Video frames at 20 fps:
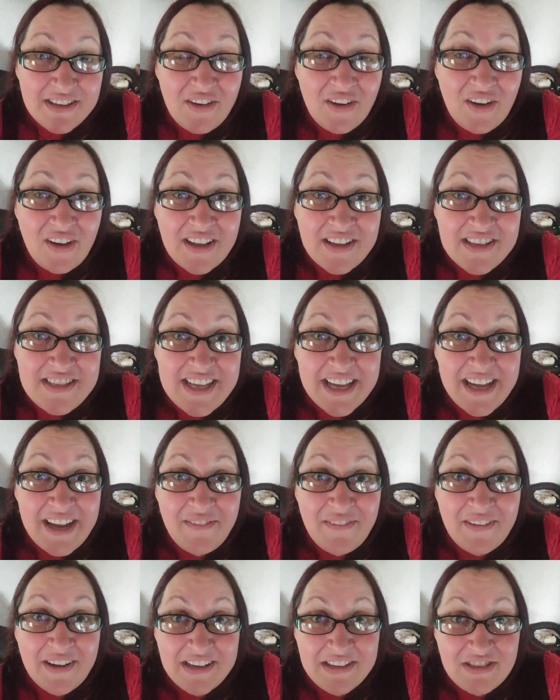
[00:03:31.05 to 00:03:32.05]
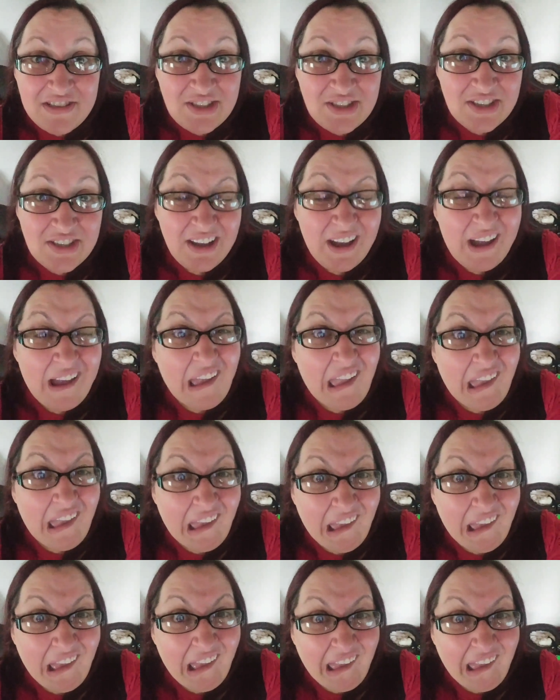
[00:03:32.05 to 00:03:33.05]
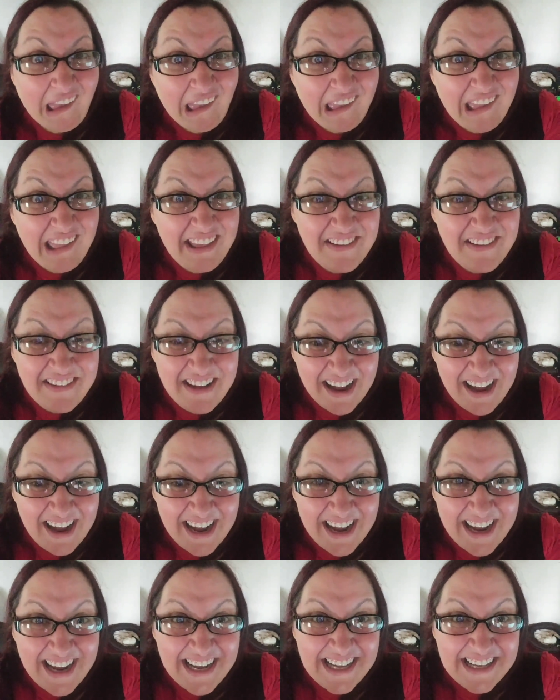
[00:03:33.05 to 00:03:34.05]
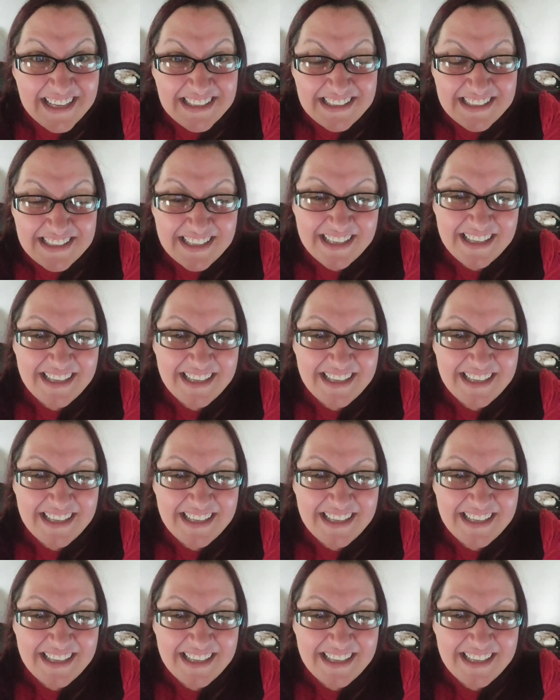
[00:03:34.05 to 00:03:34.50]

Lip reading: on a sandwich. Ew, guys.